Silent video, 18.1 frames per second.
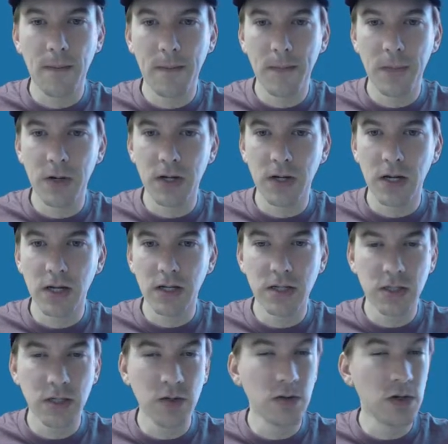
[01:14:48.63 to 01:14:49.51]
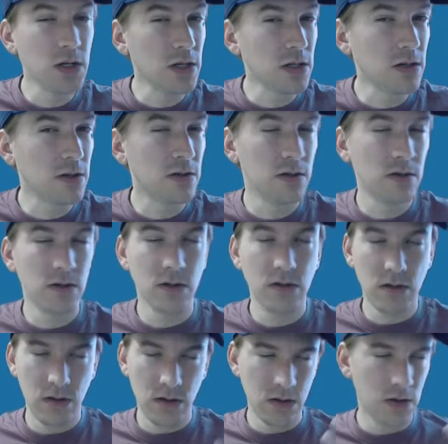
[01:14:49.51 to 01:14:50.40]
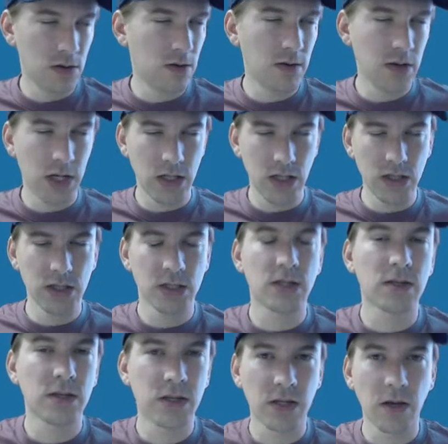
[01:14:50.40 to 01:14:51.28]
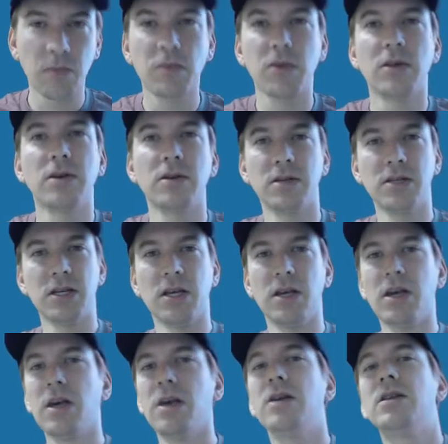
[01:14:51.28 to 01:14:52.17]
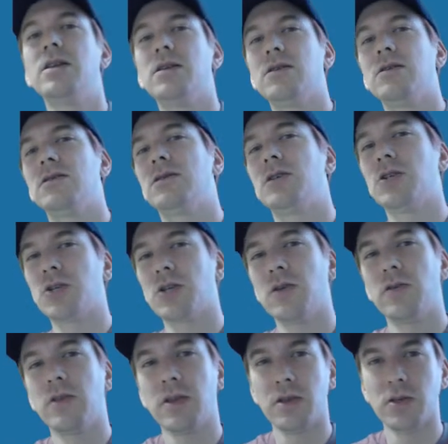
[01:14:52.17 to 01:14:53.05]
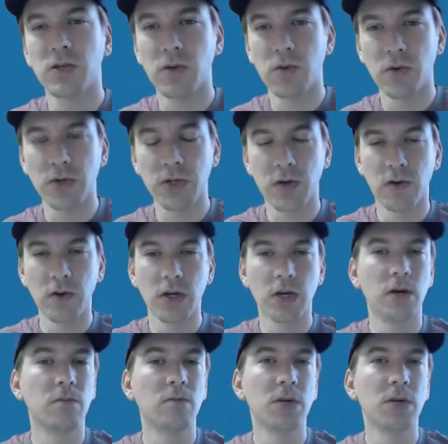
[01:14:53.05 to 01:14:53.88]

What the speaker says: But I do need, at least something to hit to show that the score is going up,